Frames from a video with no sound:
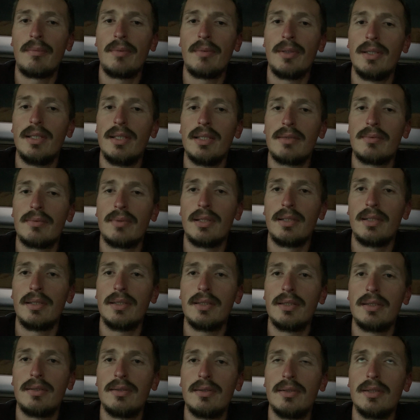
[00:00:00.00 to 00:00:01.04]
but this one
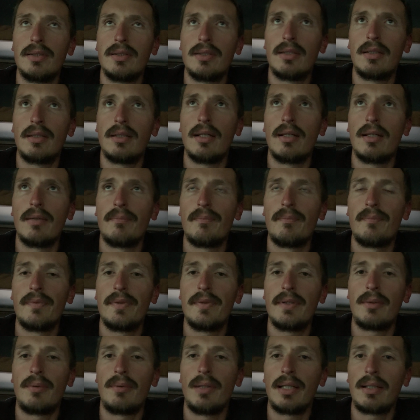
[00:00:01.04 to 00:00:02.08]
is just
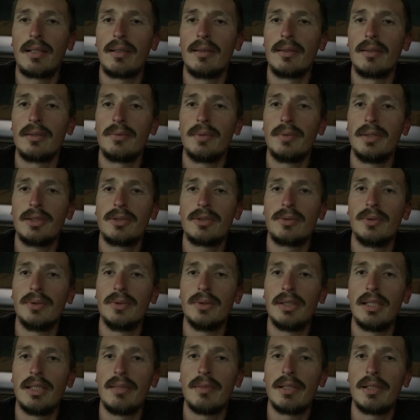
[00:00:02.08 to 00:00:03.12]
a regular twin screw
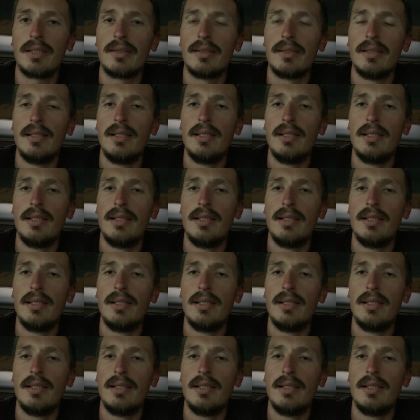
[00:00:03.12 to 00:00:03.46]
semi,